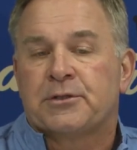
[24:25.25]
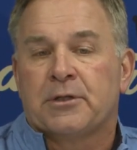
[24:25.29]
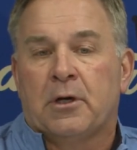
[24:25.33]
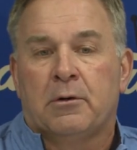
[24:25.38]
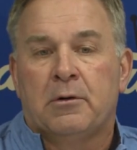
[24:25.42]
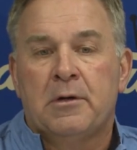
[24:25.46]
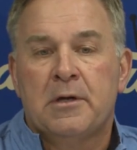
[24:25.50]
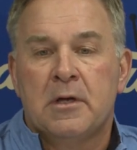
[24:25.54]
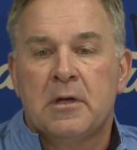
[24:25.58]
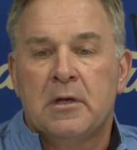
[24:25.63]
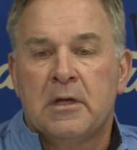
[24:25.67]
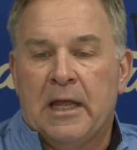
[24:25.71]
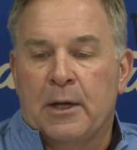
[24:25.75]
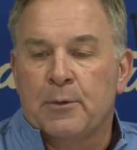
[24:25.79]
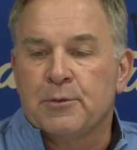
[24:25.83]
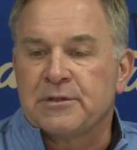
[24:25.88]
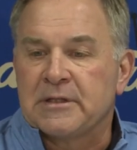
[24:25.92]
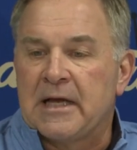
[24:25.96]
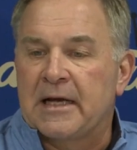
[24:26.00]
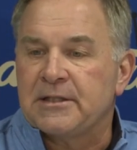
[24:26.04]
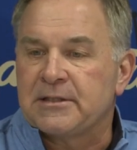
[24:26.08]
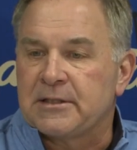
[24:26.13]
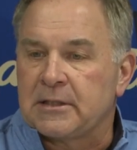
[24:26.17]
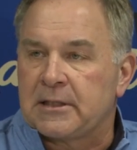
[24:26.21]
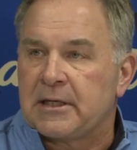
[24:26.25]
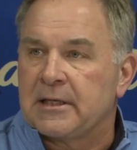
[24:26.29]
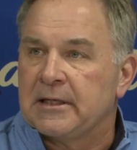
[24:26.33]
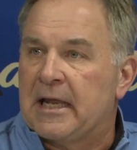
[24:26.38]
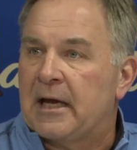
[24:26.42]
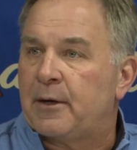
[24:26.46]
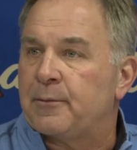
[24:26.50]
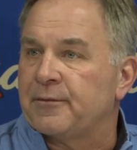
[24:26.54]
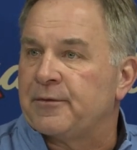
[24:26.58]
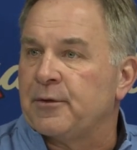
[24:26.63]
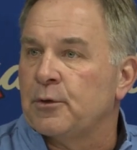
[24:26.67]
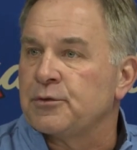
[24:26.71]
So it was nice to
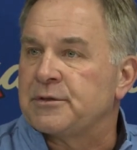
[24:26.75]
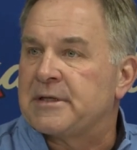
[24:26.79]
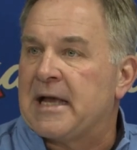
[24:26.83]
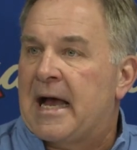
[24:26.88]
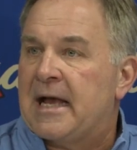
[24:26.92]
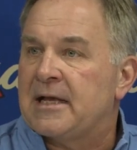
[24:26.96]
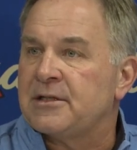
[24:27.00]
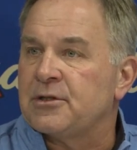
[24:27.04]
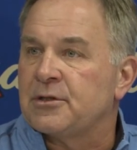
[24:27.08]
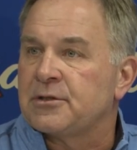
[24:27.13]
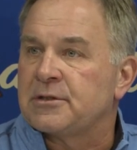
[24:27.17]
connect with those guys.